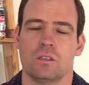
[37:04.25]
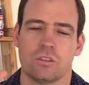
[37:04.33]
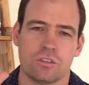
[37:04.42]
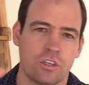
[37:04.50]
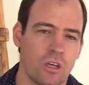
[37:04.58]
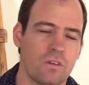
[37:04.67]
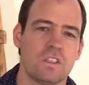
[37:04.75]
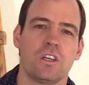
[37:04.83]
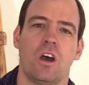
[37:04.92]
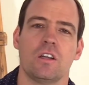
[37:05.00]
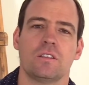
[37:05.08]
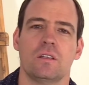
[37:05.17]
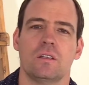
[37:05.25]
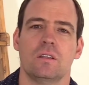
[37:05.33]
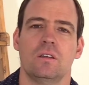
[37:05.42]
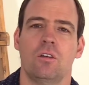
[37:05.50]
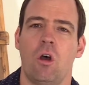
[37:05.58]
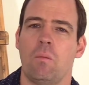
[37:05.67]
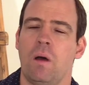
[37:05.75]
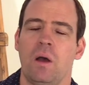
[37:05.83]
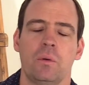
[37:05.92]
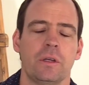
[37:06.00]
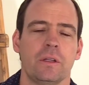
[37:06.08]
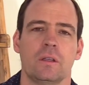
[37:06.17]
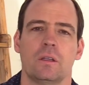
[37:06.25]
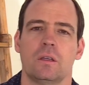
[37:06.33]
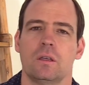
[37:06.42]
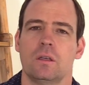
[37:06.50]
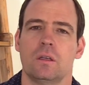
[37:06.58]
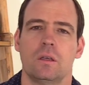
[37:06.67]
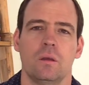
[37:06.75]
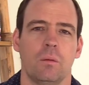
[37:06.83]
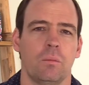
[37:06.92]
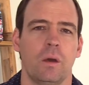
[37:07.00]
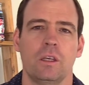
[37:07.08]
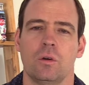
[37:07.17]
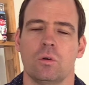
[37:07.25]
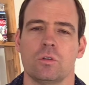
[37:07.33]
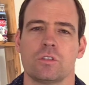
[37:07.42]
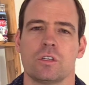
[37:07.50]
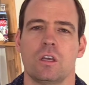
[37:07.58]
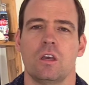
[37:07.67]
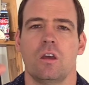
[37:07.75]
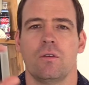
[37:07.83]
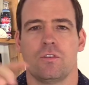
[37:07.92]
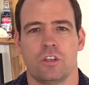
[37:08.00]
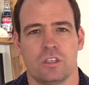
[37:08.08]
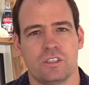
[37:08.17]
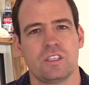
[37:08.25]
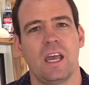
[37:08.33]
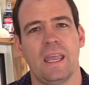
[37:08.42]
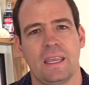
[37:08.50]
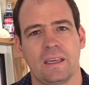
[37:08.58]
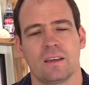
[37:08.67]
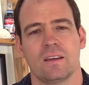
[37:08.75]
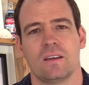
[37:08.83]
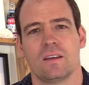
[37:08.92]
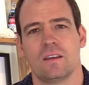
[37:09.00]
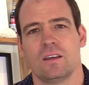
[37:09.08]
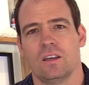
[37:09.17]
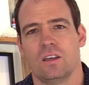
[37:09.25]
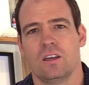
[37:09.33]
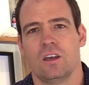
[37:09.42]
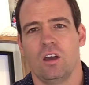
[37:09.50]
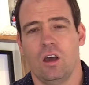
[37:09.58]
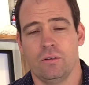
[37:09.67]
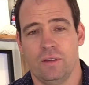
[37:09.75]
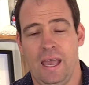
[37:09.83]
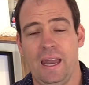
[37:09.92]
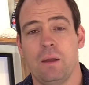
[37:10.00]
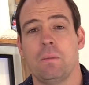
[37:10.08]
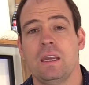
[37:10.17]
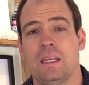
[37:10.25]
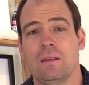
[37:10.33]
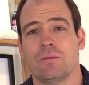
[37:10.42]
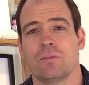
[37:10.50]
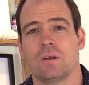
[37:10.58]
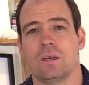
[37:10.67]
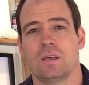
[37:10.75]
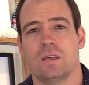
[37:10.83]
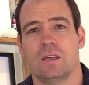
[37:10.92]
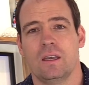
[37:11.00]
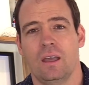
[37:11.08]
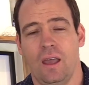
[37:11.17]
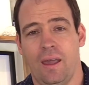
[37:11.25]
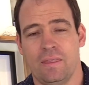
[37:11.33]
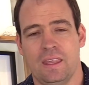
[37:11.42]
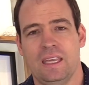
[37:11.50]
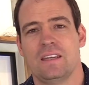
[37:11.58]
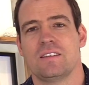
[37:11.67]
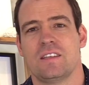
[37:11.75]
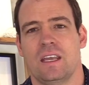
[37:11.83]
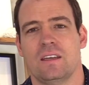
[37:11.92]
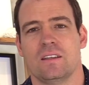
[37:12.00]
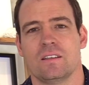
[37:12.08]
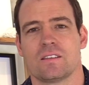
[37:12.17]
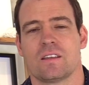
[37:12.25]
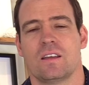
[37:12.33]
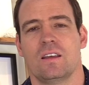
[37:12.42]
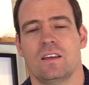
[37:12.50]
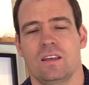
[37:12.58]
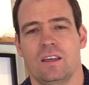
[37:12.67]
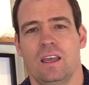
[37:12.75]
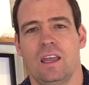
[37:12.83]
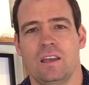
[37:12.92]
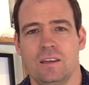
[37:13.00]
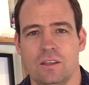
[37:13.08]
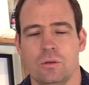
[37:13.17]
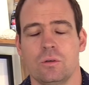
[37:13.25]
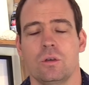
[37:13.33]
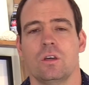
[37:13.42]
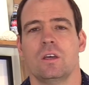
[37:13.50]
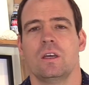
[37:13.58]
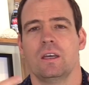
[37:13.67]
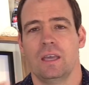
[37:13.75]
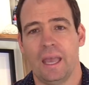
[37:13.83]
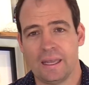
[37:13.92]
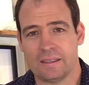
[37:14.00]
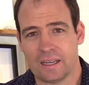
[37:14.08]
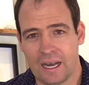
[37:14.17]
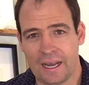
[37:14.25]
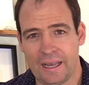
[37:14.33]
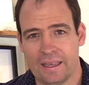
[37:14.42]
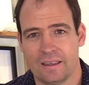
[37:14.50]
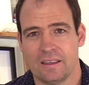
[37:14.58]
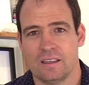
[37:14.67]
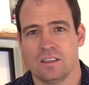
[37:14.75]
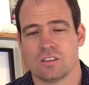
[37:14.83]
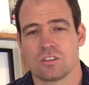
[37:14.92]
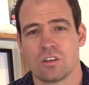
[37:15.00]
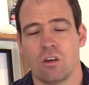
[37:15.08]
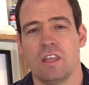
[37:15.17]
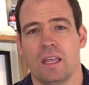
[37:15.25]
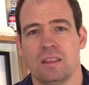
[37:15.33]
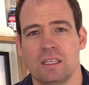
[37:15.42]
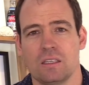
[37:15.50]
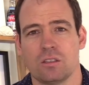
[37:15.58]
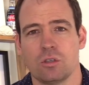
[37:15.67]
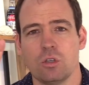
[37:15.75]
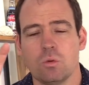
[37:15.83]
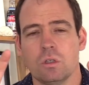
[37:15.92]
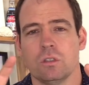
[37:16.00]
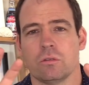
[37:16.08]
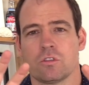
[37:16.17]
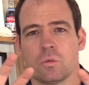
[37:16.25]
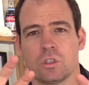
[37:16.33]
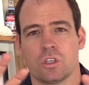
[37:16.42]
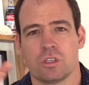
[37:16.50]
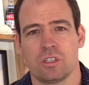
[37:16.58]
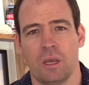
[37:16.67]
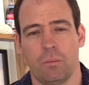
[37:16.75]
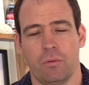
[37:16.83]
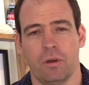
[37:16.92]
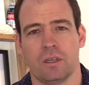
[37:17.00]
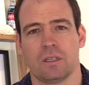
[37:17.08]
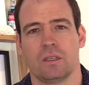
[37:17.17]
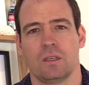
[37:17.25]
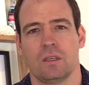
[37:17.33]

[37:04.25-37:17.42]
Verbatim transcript: Servant-hearted, not my will but yours, for the sake of Adam and Eve and their descendants and you and I, so that these two worlds which are separate,